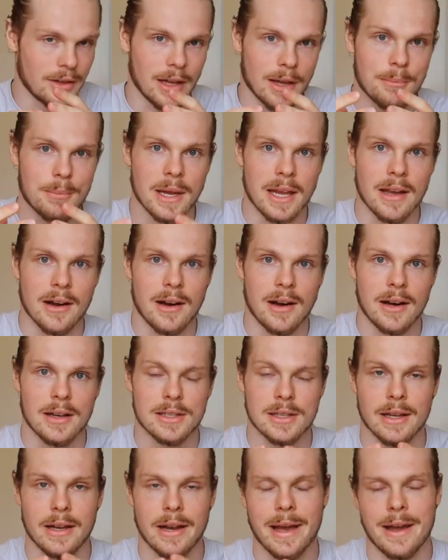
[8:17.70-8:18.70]
for like
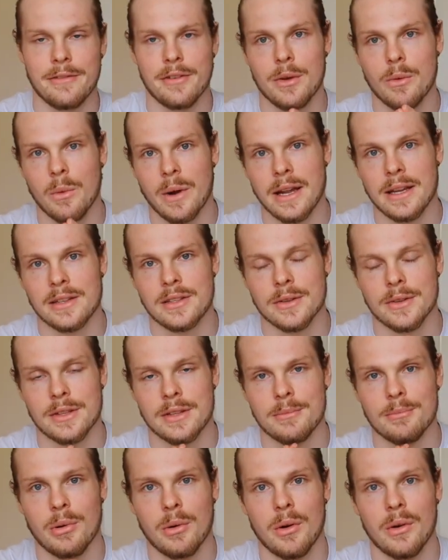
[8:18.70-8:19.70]
PRs and heavy weight, so it's
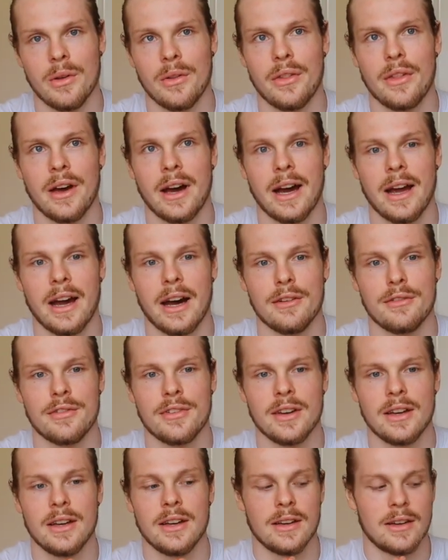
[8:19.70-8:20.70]
important that I
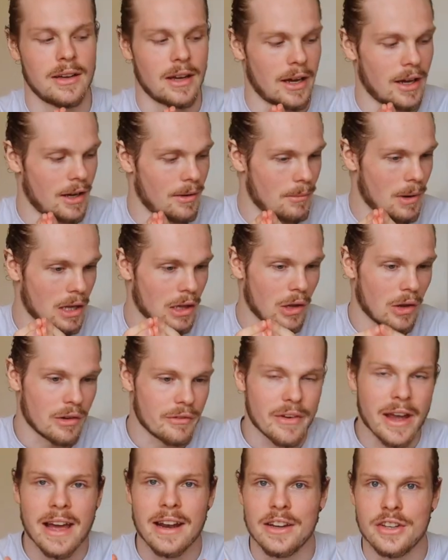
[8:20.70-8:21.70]
have a lot
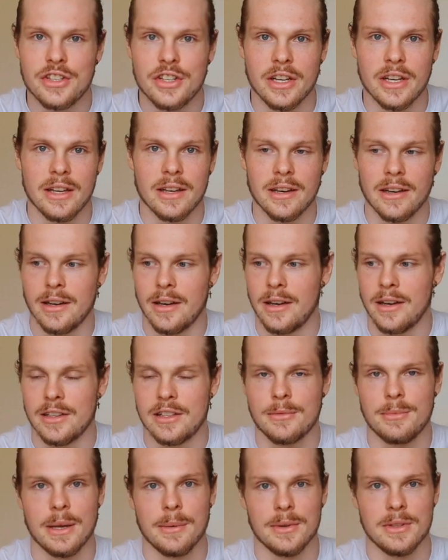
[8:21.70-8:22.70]
of energy
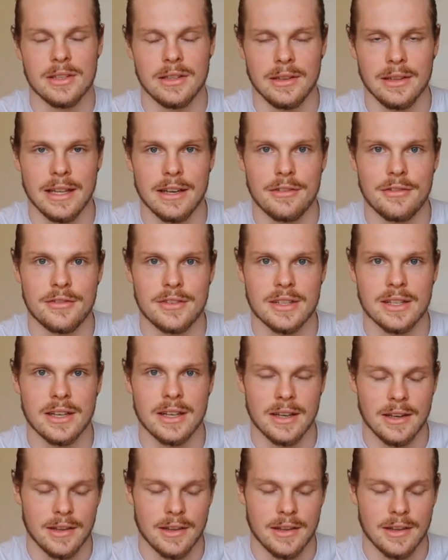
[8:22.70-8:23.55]
to be able to lift.